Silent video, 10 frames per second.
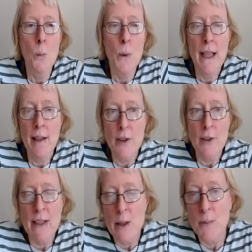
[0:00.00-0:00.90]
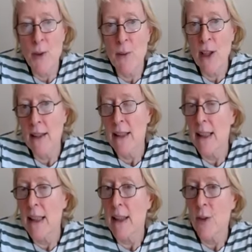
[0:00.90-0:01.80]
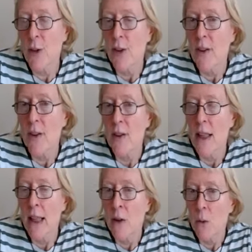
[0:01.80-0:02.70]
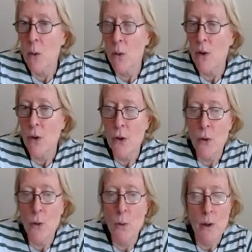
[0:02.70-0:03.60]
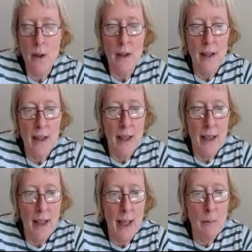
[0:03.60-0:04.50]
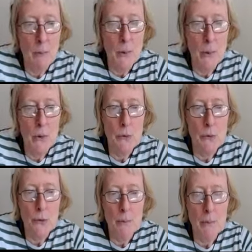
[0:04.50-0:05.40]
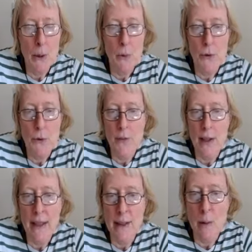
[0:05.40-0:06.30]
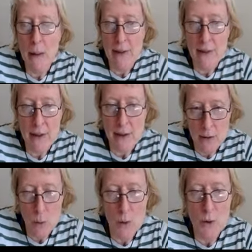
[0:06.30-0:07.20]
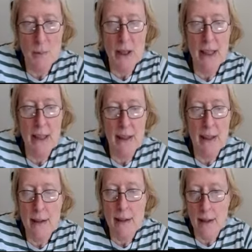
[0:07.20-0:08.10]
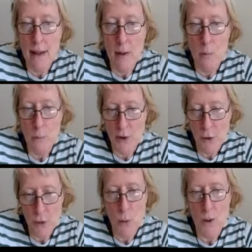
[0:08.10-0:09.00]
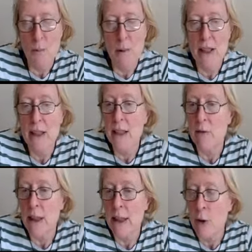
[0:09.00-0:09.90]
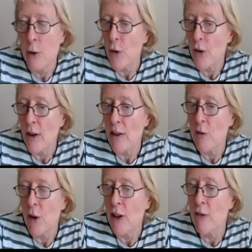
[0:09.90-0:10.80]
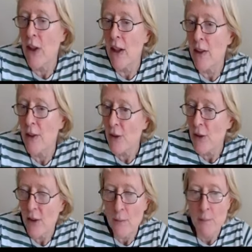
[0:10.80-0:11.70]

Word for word: we have developed some techniques in order to improve both adiabatic and quantum annealing. Um, this is quantum annealing really because it's running very fast.